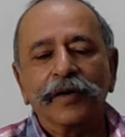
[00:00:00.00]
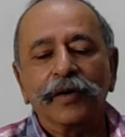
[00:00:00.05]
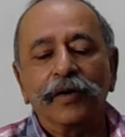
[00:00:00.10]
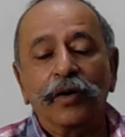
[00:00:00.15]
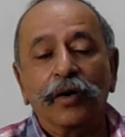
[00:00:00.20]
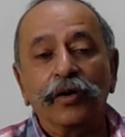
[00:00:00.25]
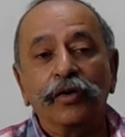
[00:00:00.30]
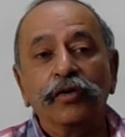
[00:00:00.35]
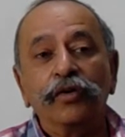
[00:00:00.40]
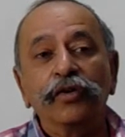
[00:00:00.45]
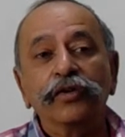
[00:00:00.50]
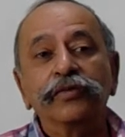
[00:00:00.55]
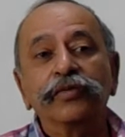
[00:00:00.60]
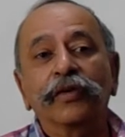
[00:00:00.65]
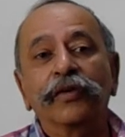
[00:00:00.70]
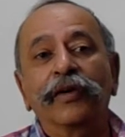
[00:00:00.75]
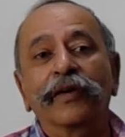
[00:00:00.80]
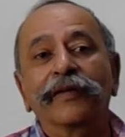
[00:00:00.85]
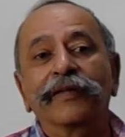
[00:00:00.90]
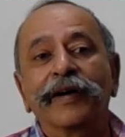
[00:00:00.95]
God knows
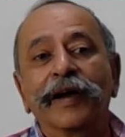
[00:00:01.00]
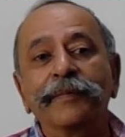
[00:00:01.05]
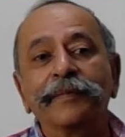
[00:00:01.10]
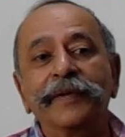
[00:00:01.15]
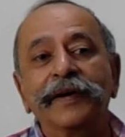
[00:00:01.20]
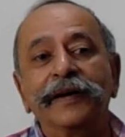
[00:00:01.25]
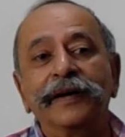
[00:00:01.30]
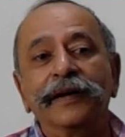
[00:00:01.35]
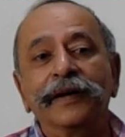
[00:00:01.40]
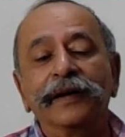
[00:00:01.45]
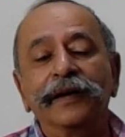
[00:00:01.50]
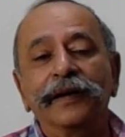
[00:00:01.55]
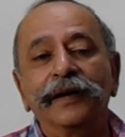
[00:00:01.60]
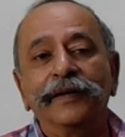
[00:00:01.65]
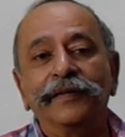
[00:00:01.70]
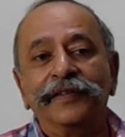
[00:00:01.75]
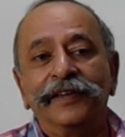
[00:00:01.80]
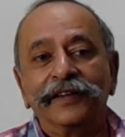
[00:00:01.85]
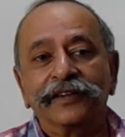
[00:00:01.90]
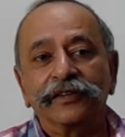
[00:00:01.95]
what would have happened
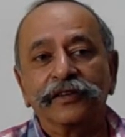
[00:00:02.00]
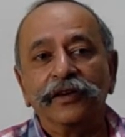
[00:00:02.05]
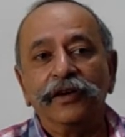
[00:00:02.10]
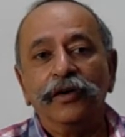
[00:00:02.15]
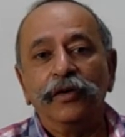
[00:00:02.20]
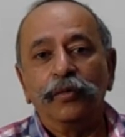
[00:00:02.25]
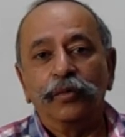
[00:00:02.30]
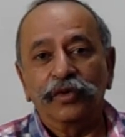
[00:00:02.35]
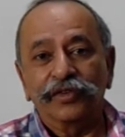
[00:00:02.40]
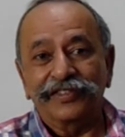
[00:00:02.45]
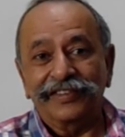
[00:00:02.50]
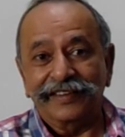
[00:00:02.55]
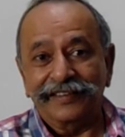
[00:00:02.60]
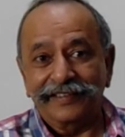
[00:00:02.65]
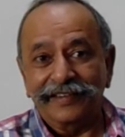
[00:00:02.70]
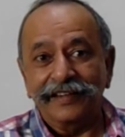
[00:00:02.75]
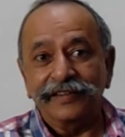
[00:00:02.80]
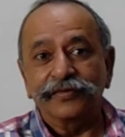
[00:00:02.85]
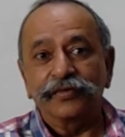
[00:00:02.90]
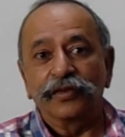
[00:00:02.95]
if this was
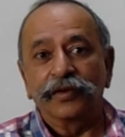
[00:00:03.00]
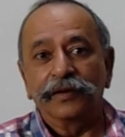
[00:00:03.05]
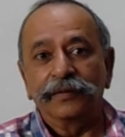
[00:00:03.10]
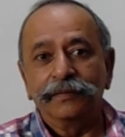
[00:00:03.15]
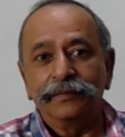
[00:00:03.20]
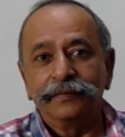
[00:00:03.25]
successful.